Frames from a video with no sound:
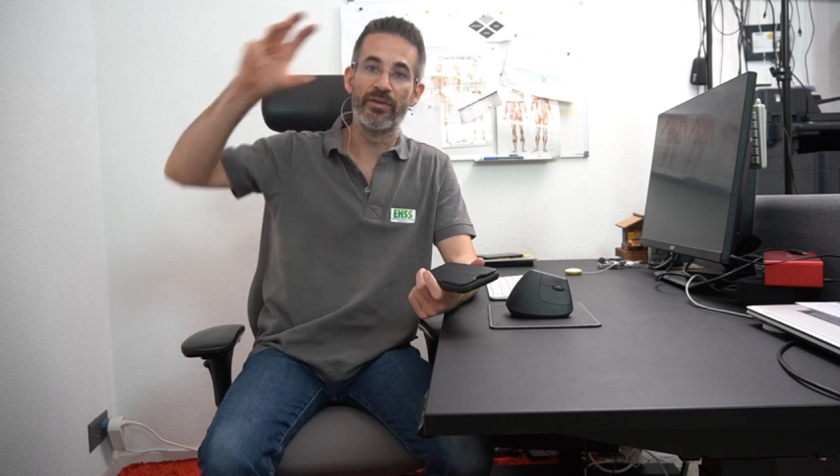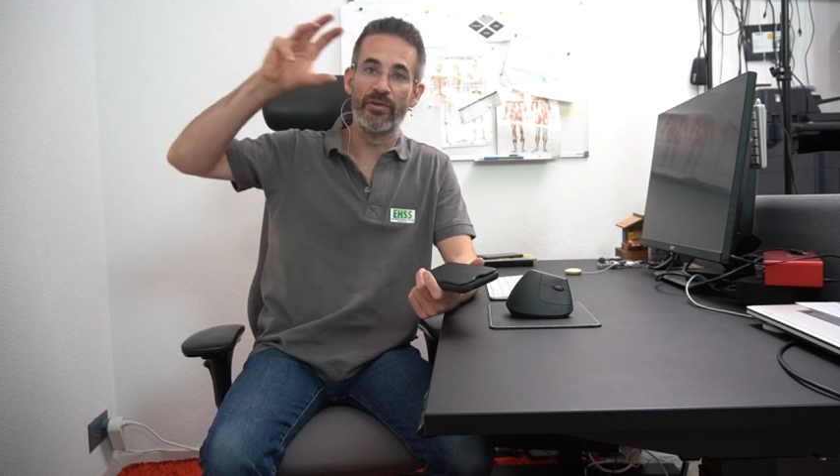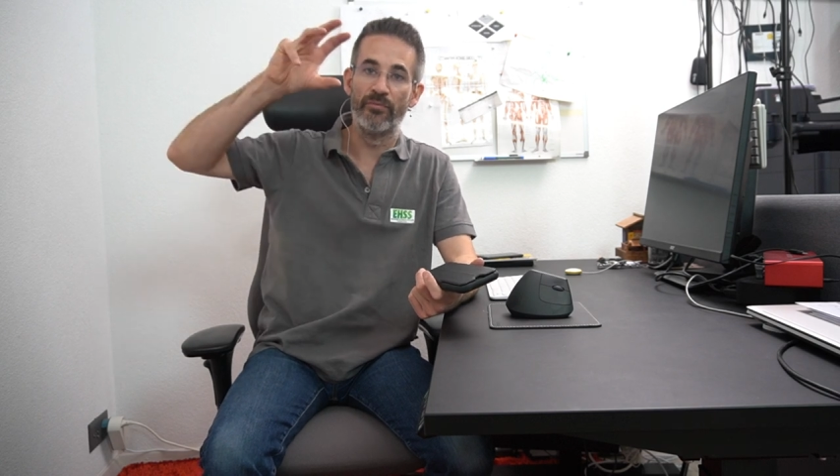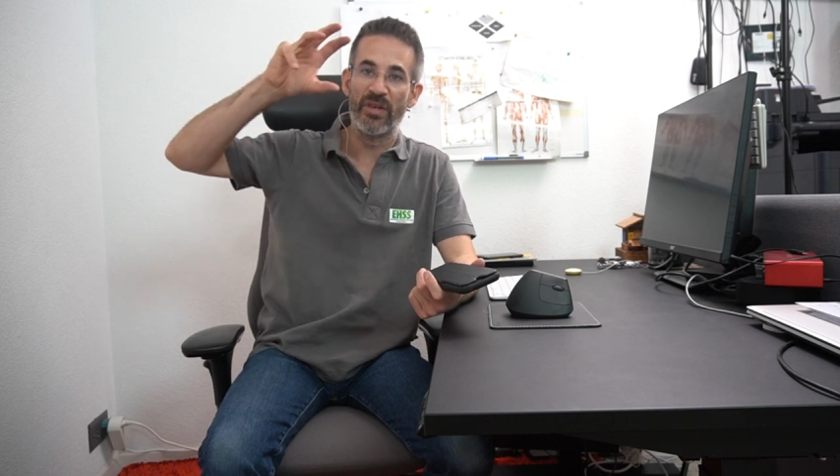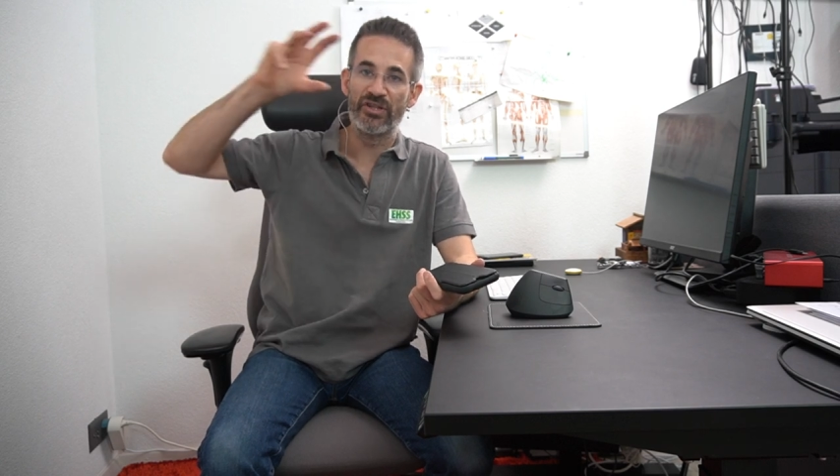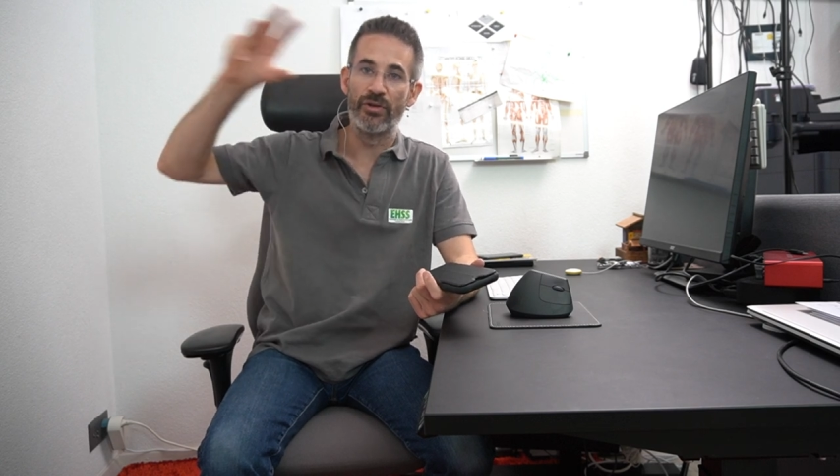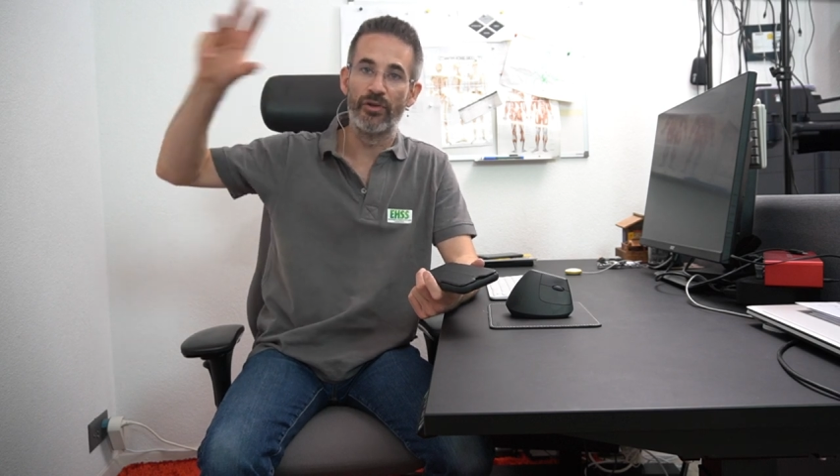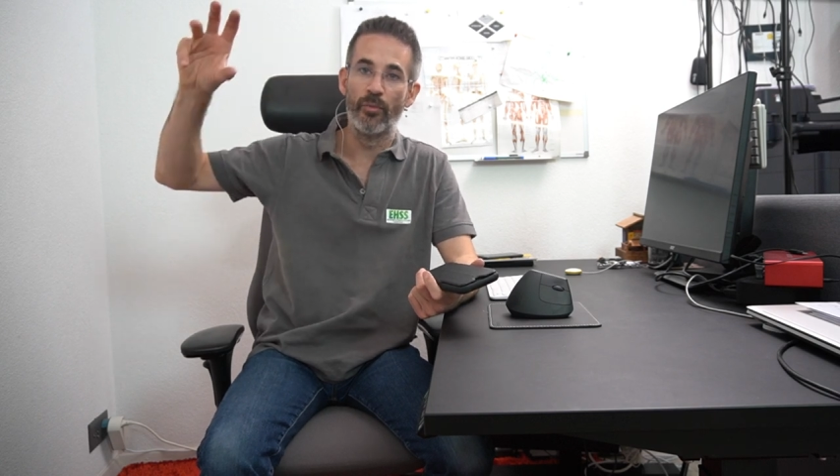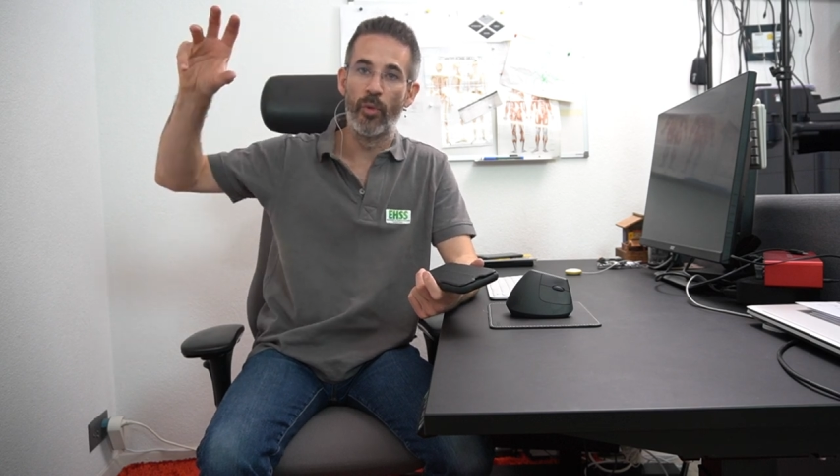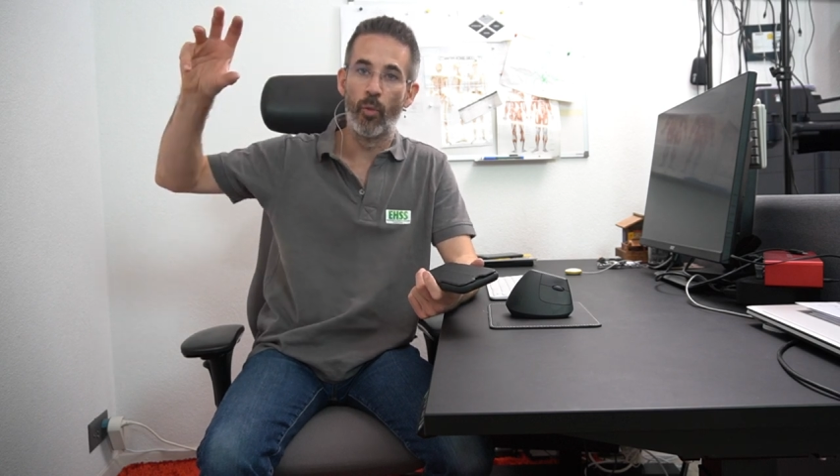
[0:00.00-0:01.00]
the measure
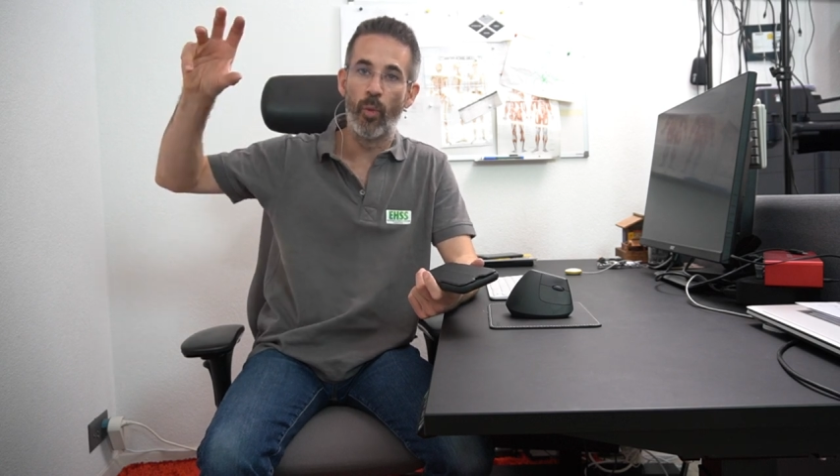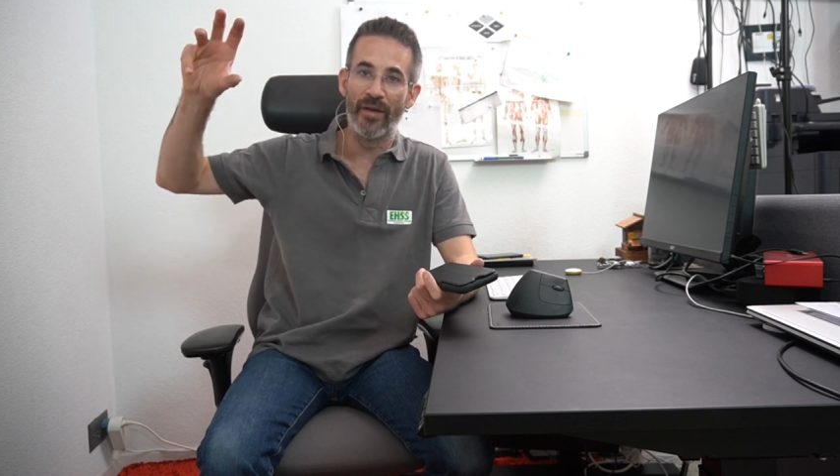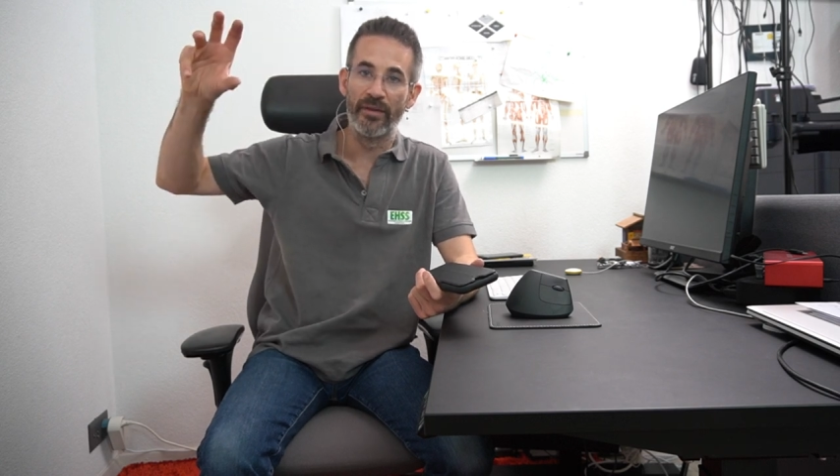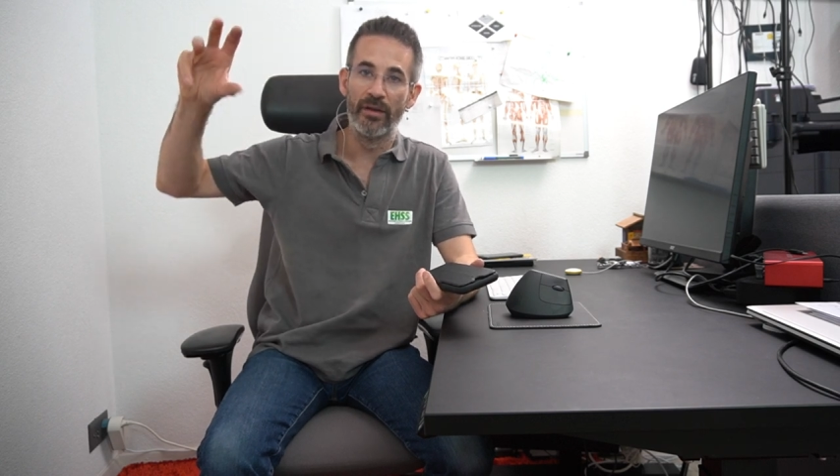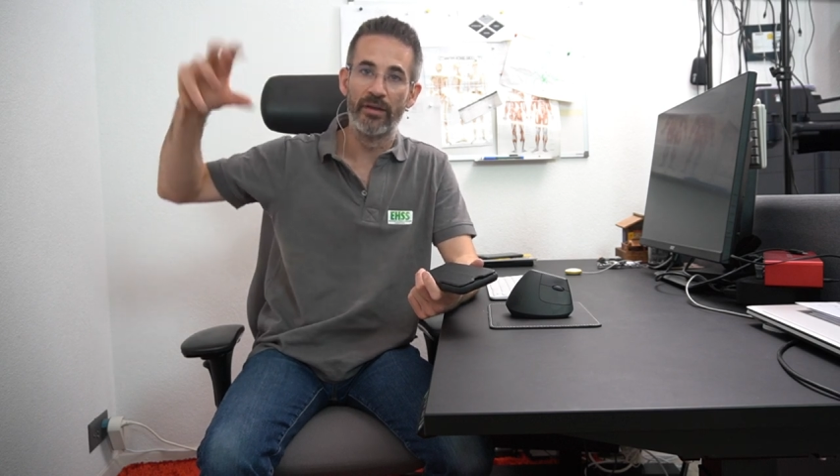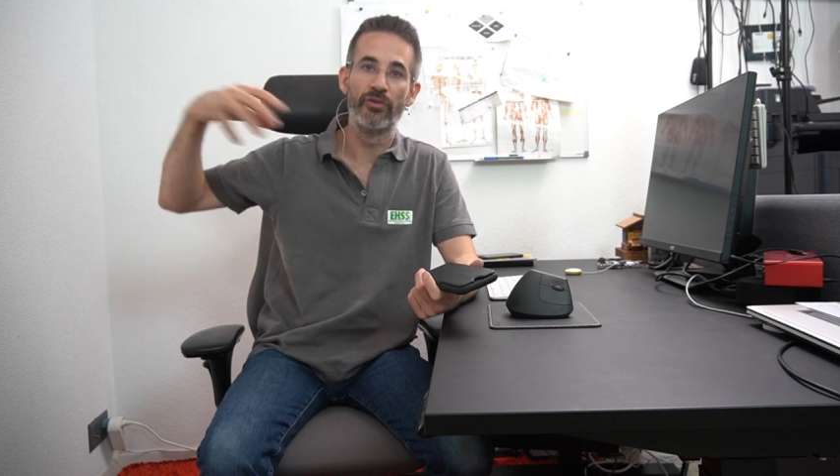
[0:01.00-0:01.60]
number one